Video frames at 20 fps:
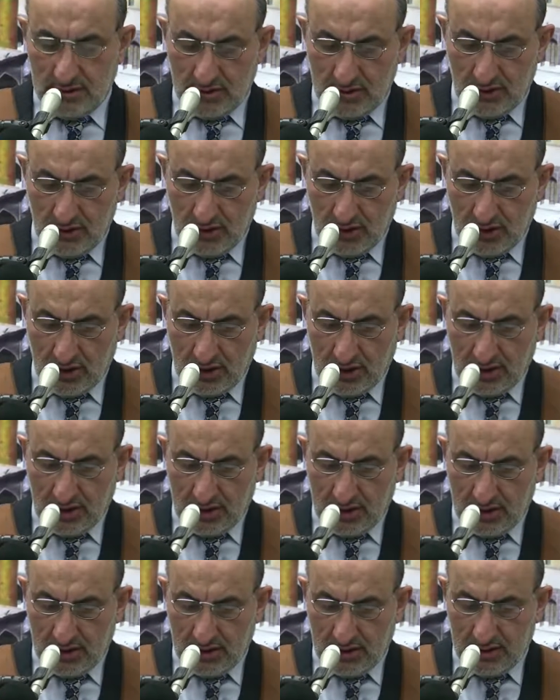nor
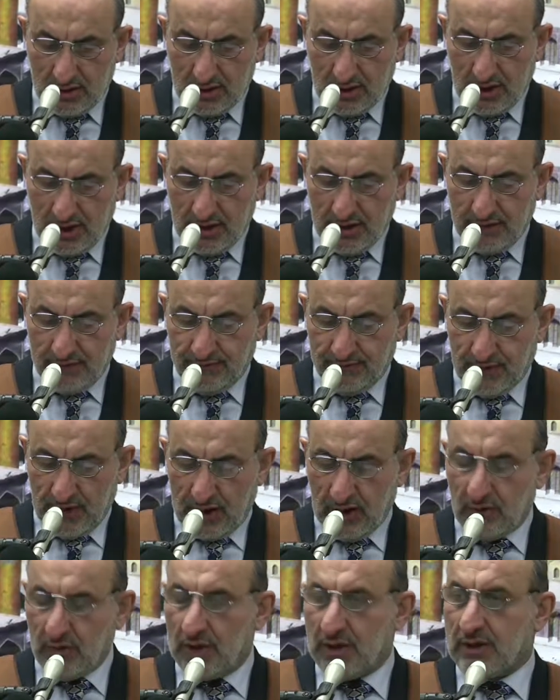a
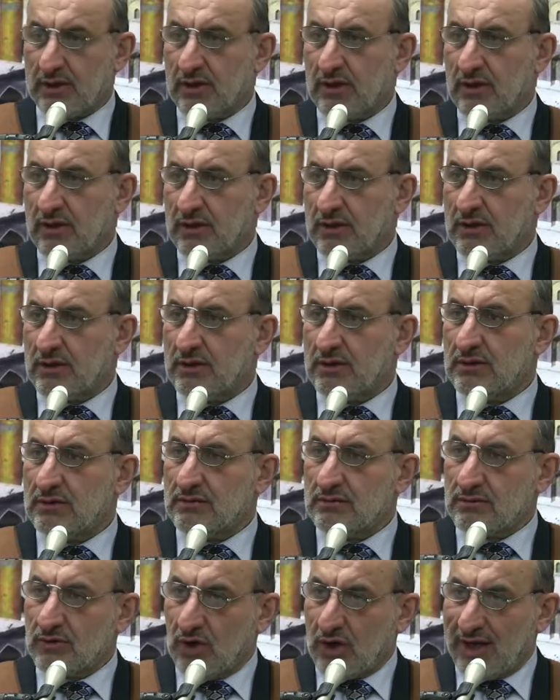follower or
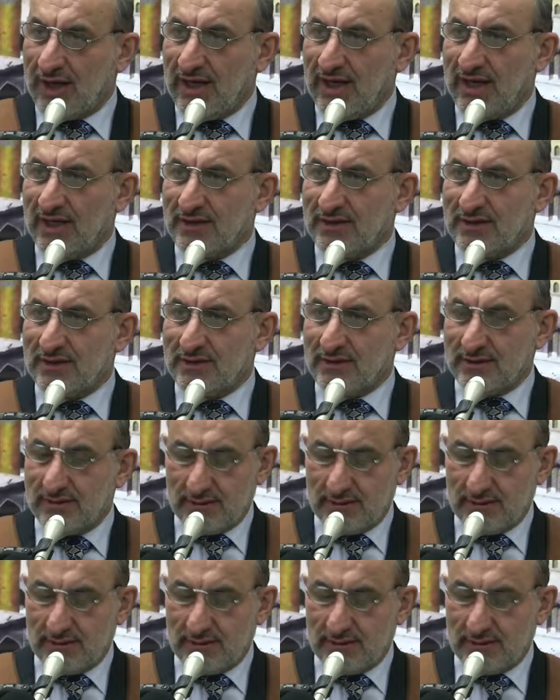muqallid,